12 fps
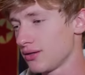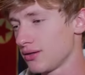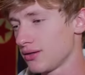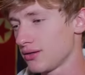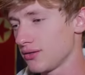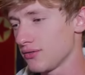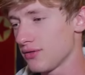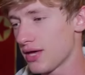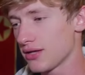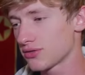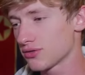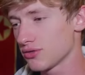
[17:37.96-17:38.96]

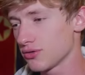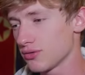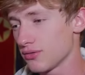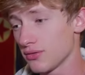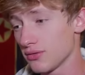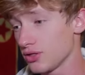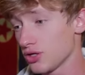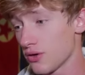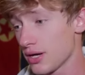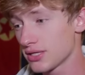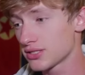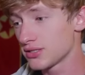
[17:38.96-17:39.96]
that, uh, you know,
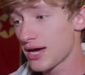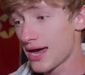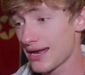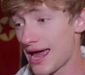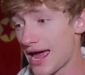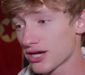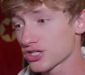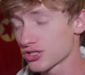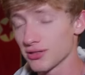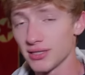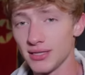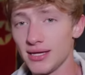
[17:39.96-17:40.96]
it's not
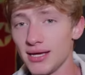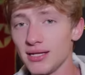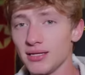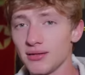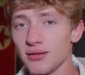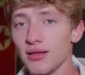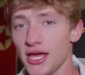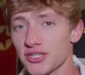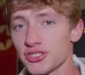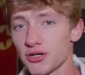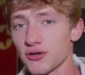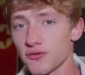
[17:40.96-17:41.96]
actually any
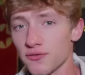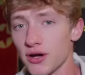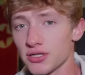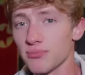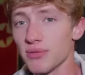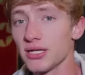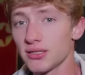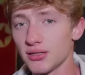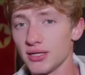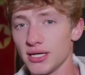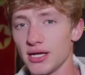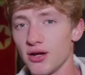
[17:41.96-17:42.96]
lesser fundamentally
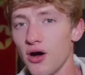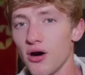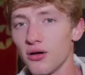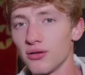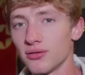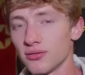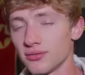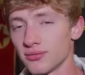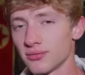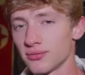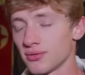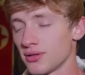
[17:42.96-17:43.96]
at all,
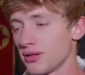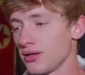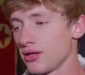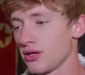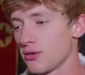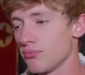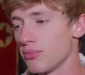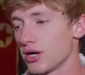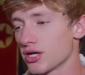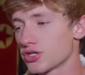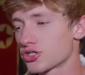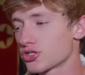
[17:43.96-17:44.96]
but
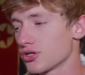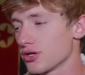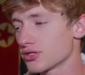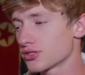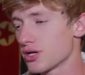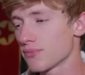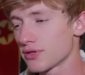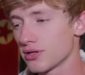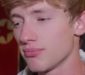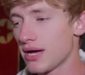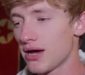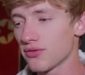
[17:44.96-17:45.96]
it's just something
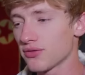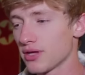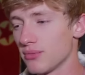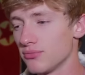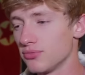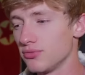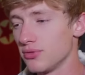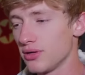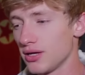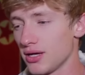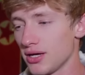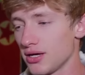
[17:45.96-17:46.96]
about them.
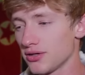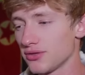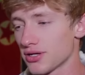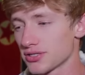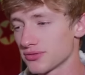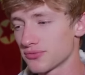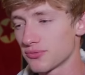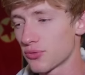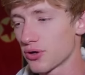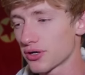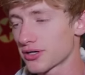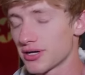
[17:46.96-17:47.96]
It, it doesn't
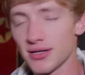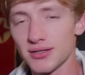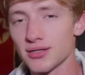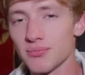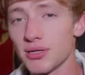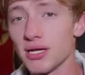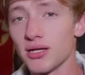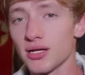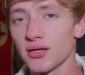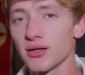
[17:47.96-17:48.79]
work in competing